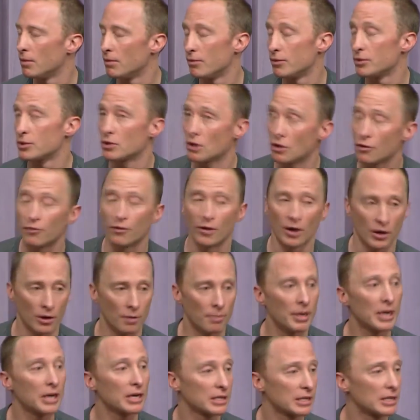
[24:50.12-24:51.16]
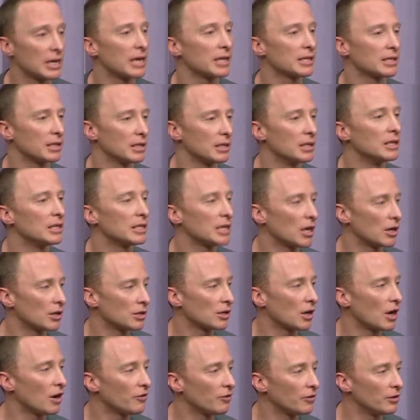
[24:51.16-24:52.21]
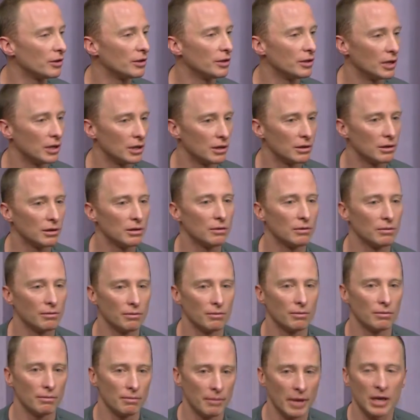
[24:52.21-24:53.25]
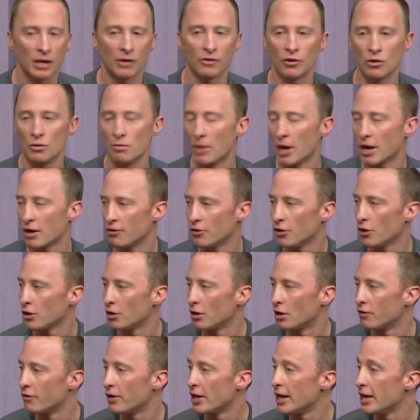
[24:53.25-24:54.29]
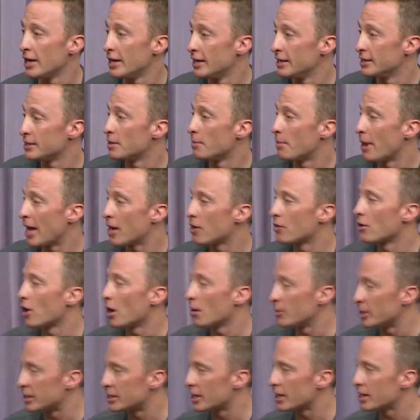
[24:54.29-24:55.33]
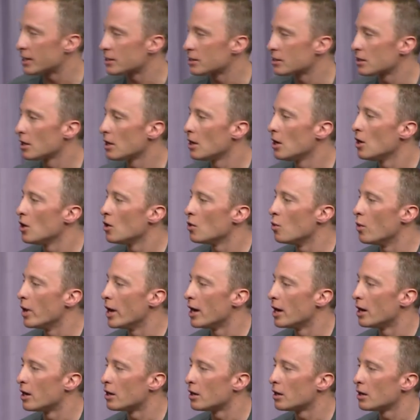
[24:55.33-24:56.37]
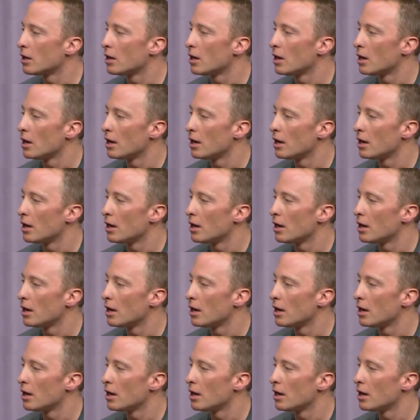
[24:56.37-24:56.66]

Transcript: so far the biggest test that Natera's offered that many of you might have heard of is the Panorama test, where